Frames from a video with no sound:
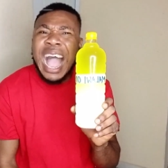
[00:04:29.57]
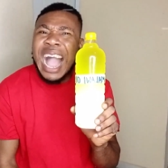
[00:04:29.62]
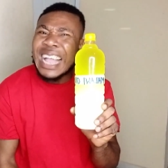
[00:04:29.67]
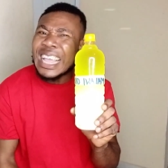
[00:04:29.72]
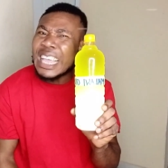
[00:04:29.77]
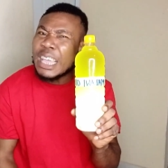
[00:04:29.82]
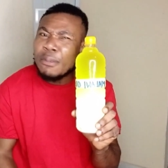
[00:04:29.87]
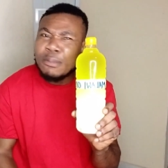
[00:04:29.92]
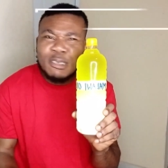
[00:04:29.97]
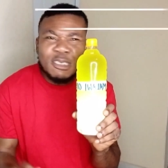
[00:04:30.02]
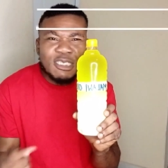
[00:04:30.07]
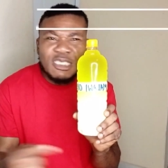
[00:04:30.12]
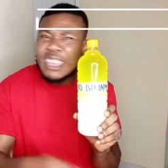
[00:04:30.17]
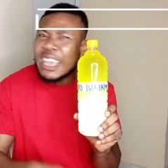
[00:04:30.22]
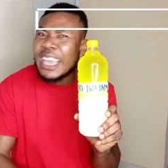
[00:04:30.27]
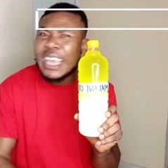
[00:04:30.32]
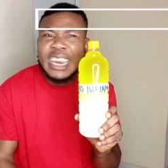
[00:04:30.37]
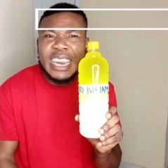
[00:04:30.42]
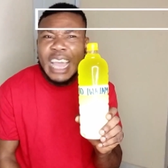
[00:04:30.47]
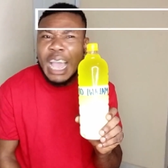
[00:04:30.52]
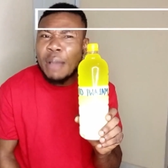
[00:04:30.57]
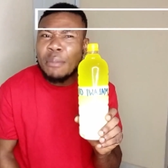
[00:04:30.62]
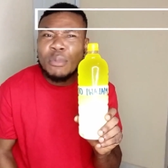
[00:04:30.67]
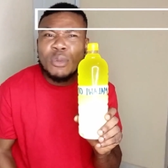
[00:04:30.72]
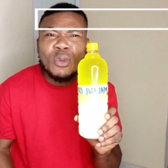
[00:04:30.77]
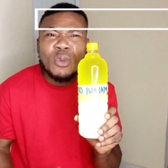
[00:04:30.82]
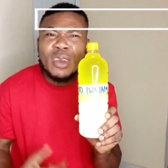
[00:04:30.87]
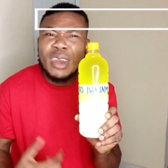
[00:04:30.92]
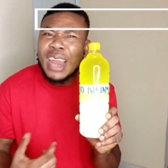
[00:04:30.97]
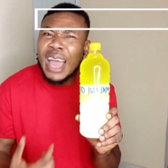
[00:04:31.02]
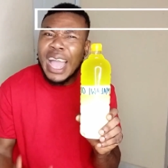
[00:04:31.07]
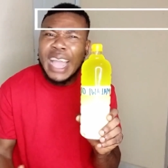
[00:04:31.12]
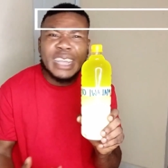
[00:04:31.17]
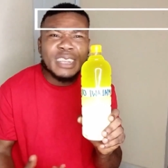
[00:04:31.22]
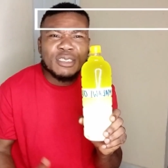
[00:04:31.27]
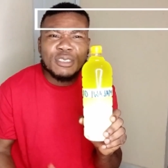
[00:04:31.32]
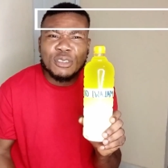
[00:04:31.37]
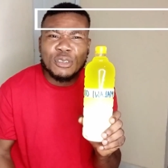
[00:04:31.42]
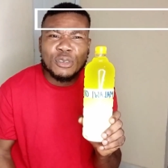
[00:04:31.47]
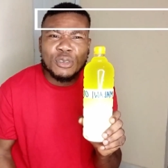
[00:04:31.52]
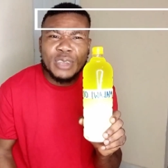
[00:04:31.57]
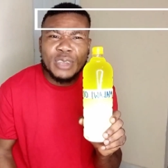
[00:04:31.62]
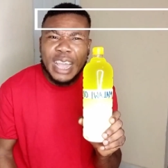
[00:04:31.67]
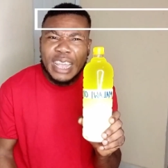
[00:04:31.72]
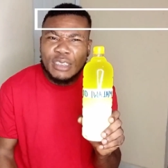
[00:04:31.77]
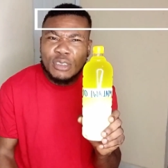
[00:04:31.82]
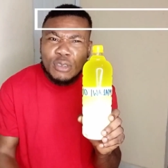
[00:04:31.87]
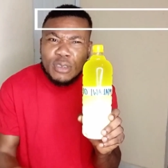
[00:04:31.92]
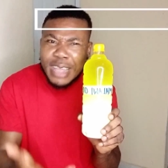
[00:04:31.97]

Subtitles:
I keep saying, I'm not lying to you guys.